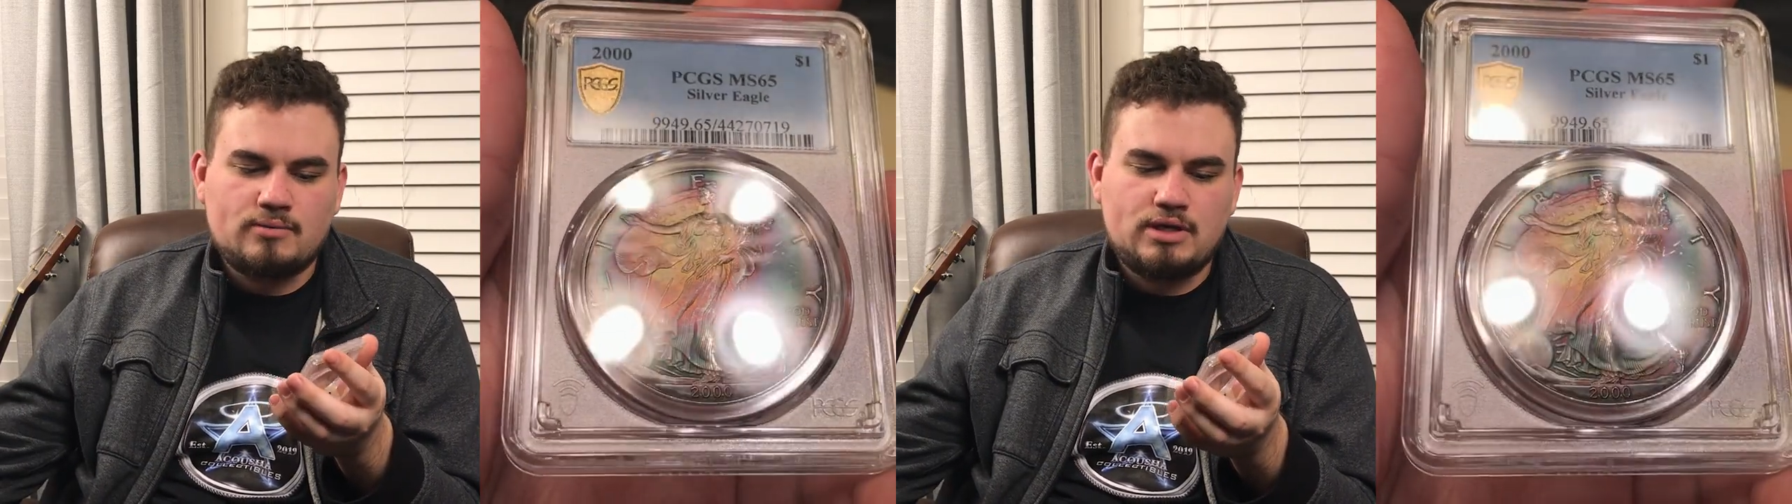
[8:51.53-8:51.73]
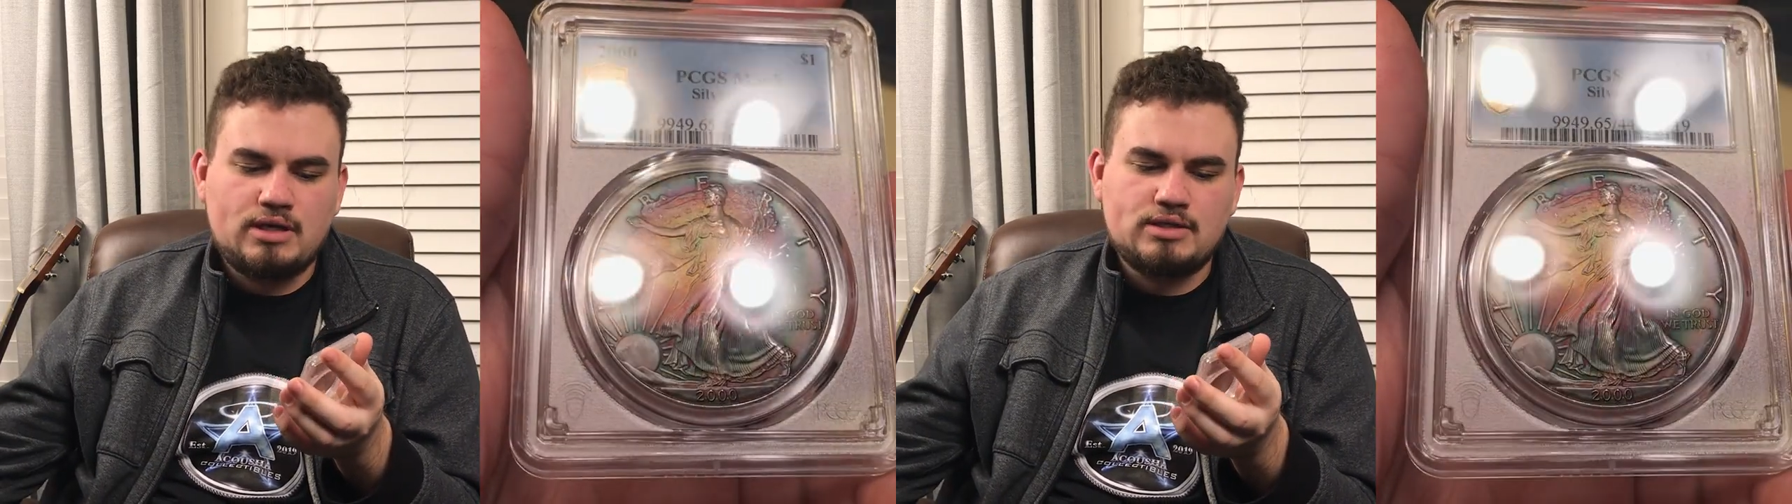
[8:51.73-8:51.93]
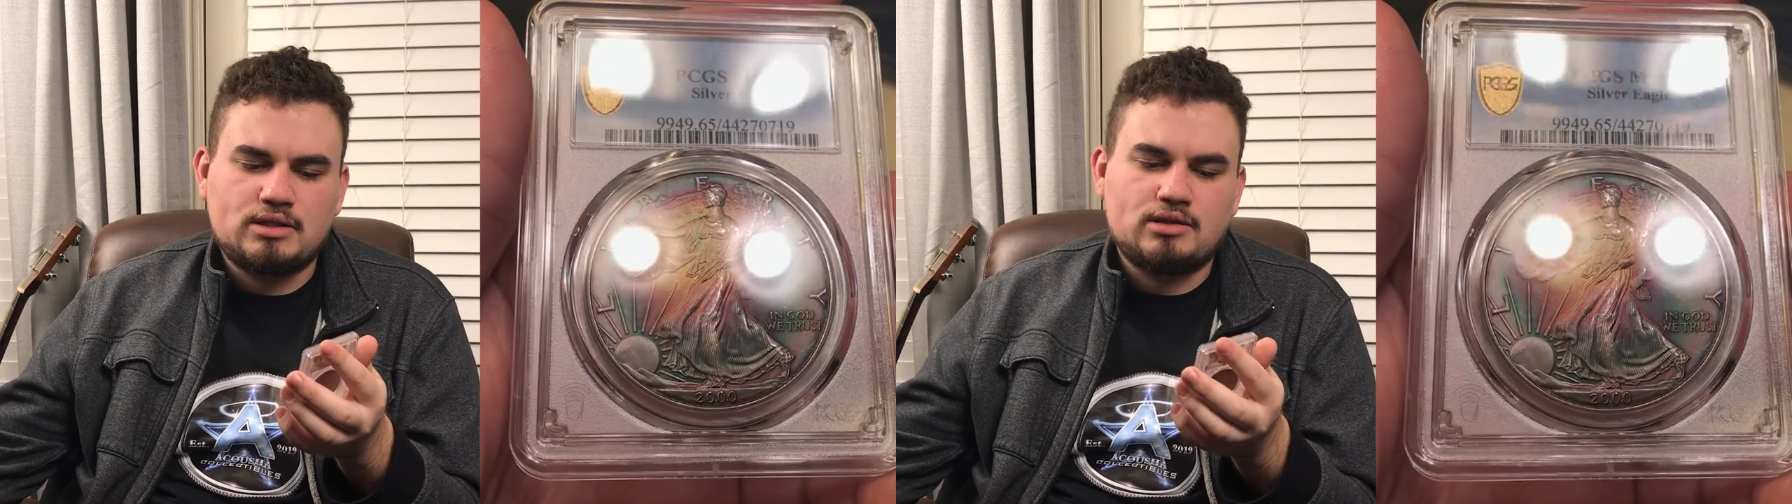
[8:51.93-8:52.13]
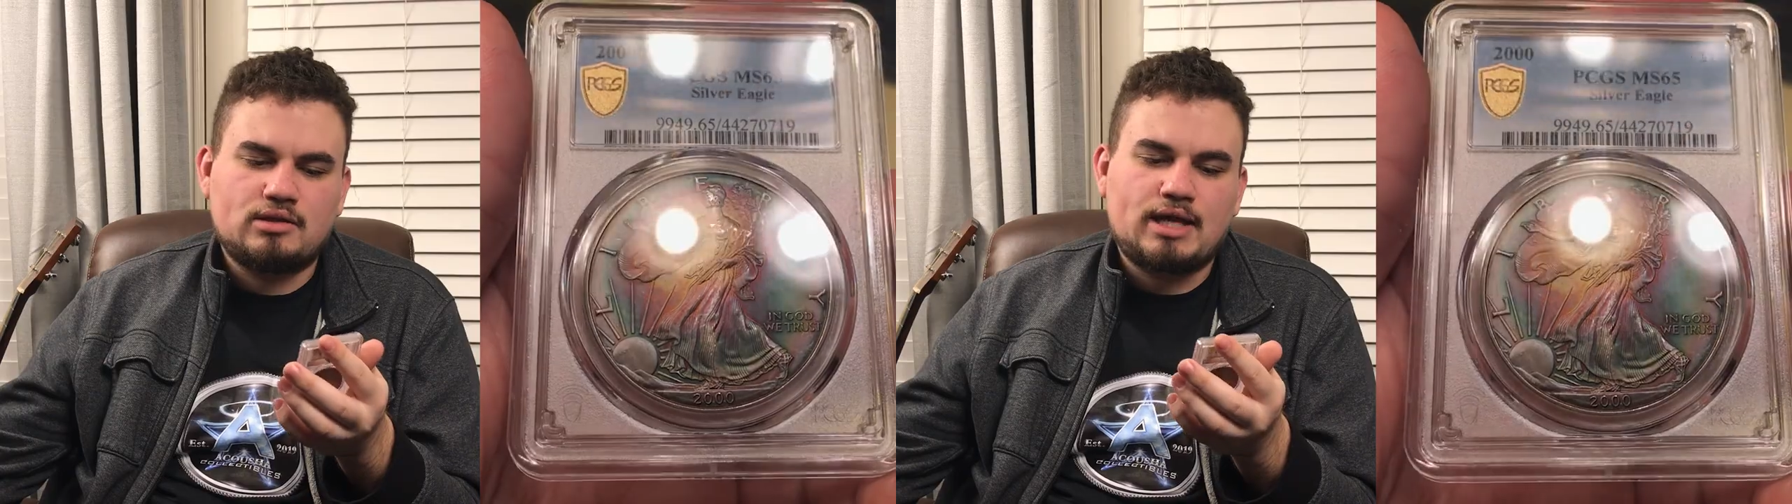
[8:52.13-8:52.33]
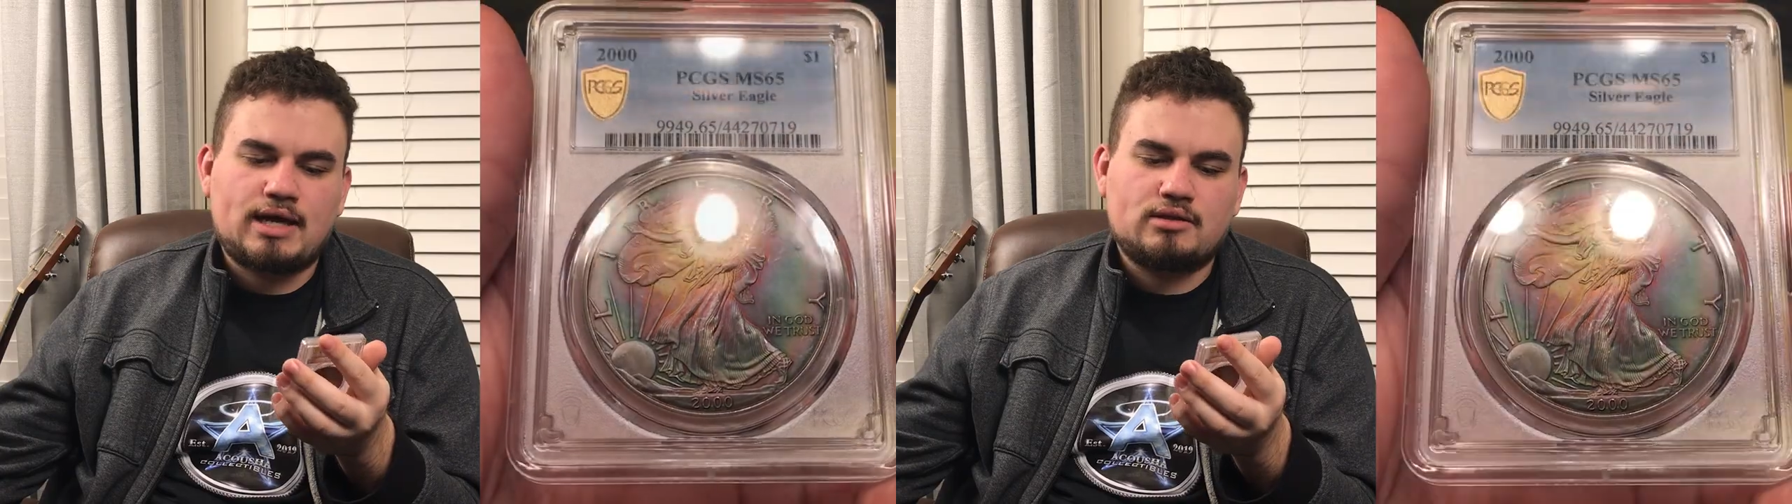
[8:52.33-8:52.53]
It is a
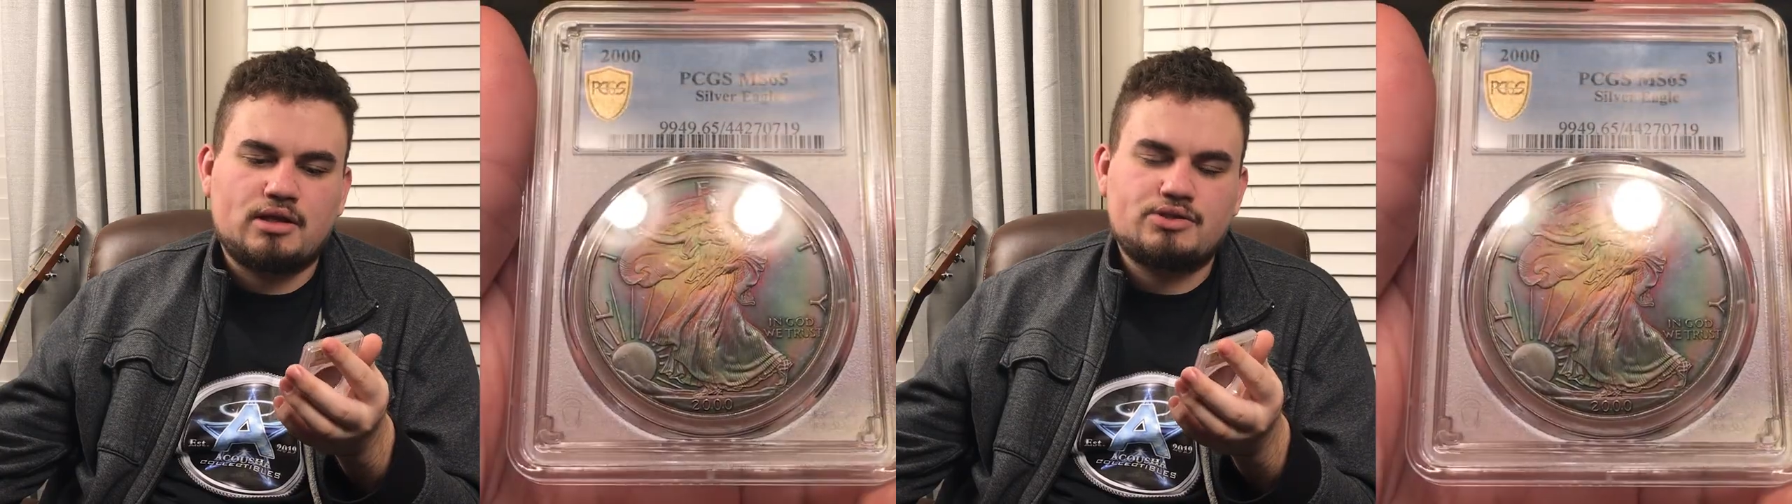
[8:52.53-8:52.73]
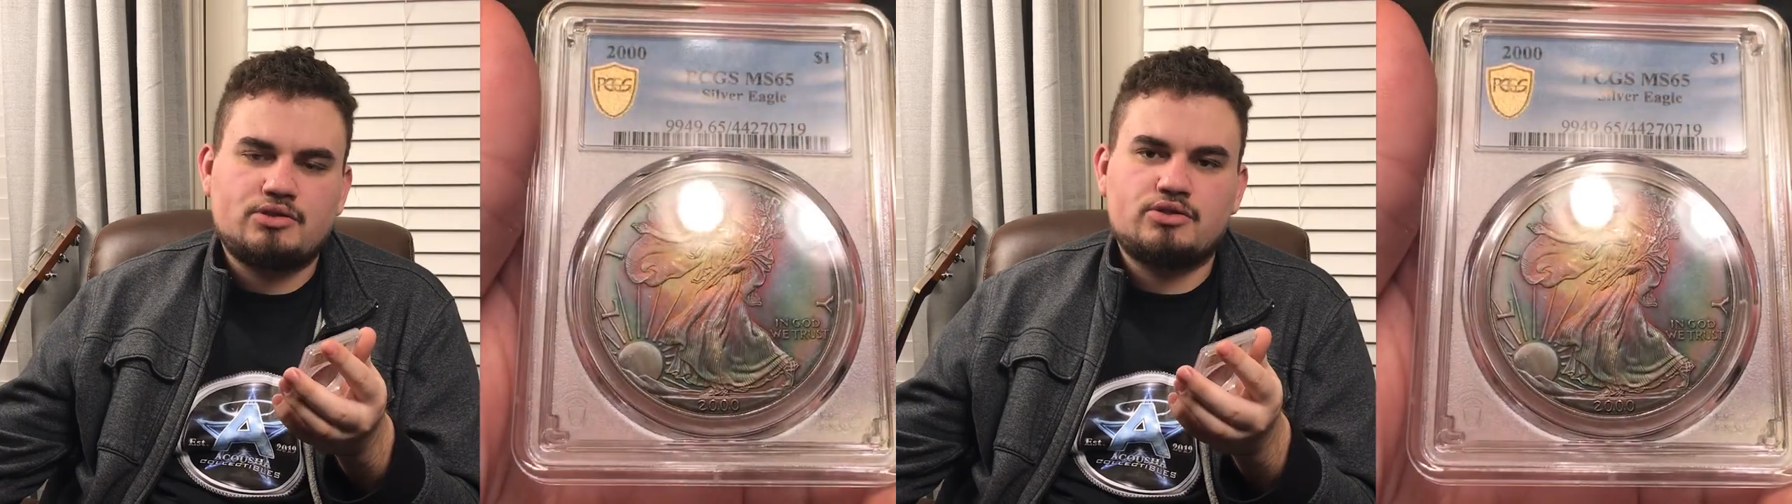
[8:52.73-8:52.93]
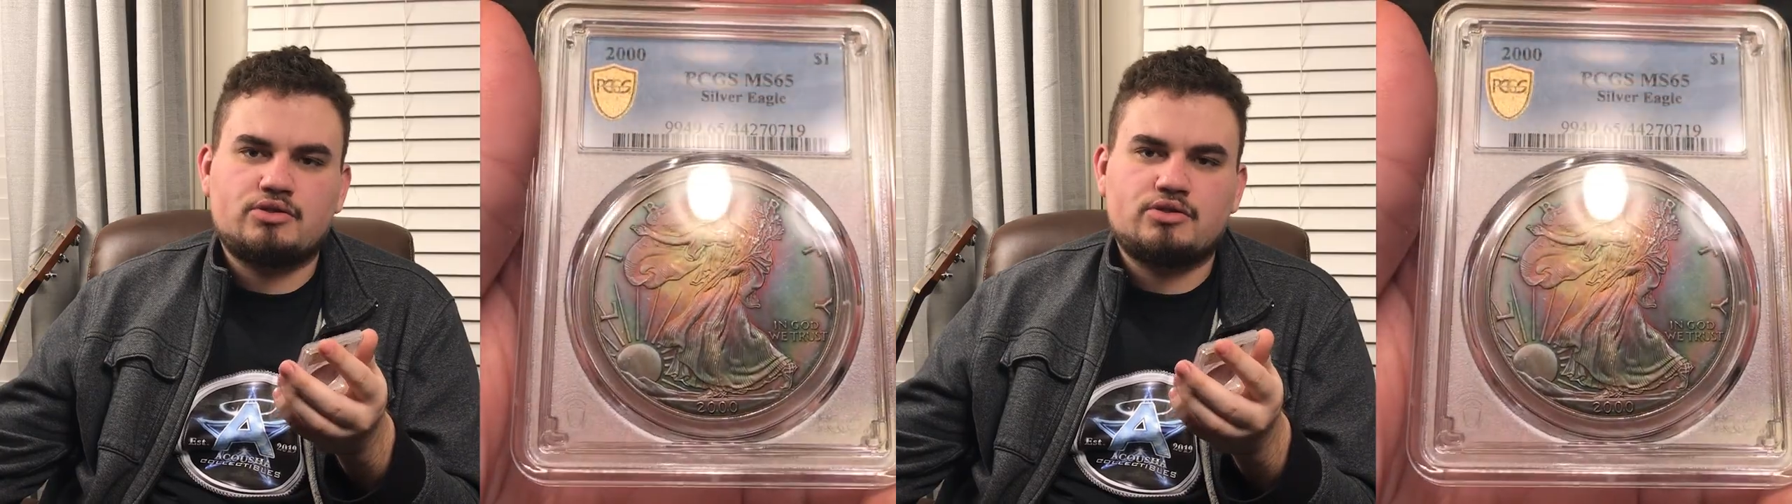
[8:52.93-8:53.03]
little lackluster,